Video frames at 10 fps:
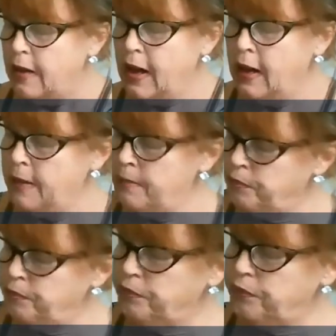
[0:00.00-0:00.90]

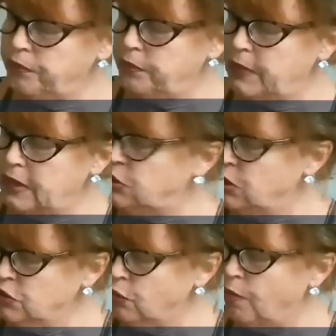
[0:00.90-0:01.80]
It's
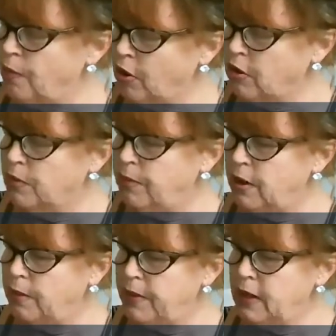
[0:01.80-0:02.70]
just a remarkable pair
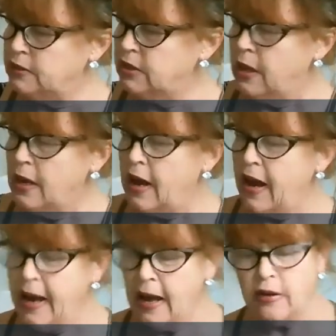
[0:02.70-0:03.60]
of pants.
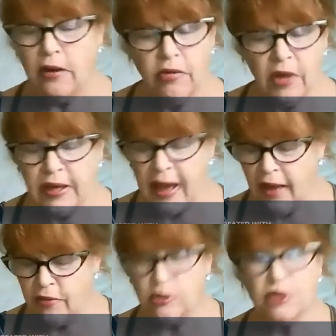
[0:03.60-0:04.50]
And the
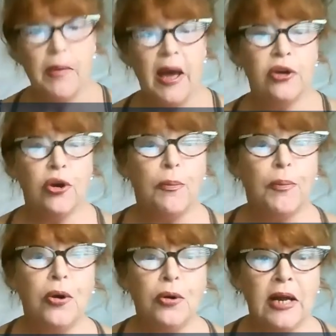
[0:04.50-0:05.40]
gathers make your
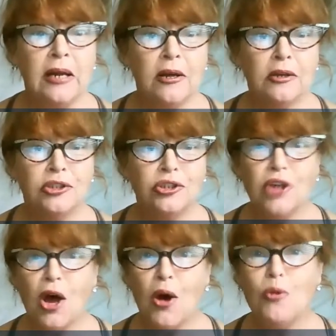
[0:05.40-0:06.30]
booty look
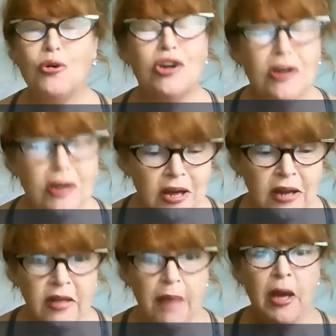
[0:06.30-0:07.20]
so
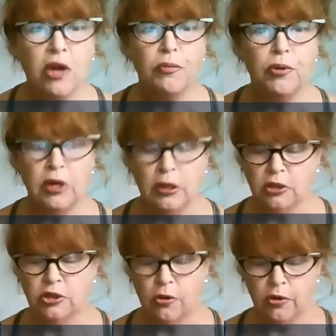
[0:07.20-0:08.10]
good. They make your booty look
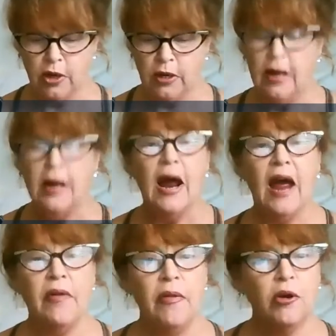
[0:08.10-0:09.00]
so good.
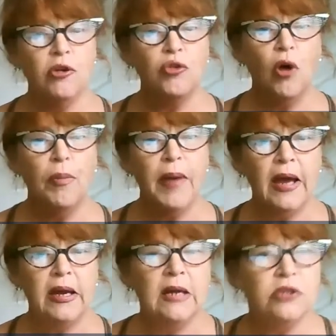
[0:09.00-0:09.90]
And then the control
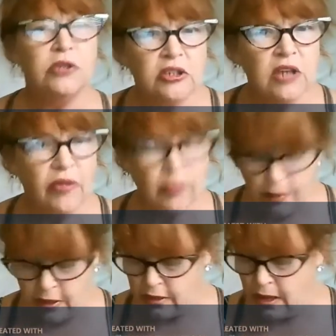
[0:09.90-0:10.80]
panty does nothing
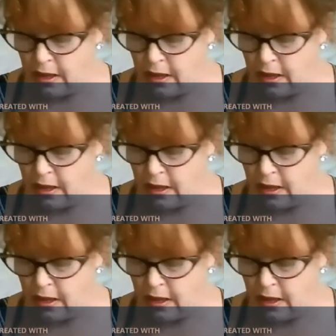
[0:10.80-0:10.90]
but